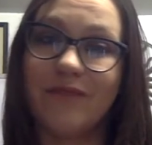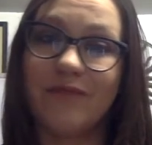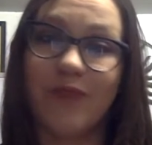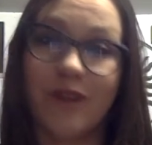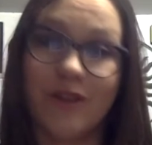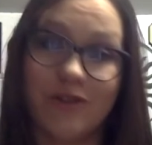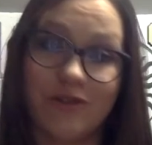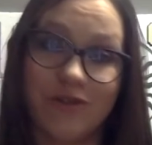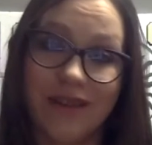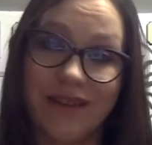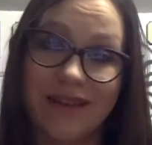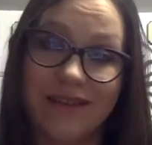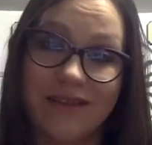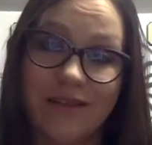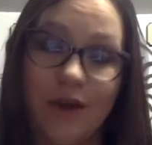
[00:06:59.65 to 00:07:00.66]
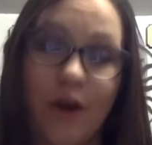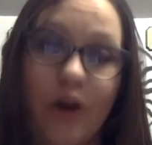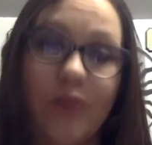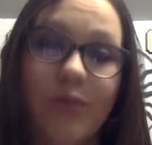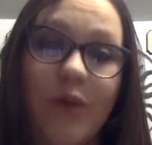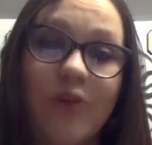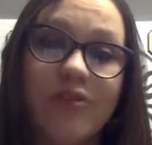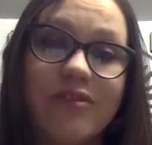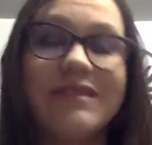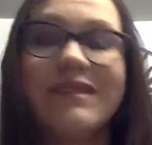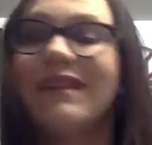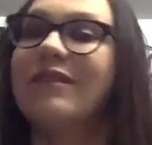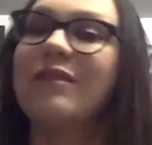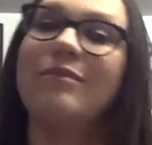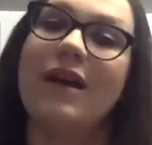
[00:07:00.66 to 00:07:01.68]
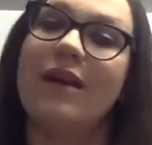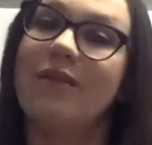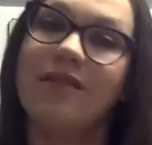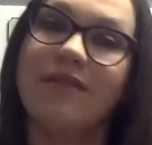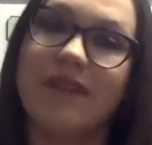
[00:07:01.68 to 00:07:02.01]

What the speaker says: frustrated. Our emotions get the better of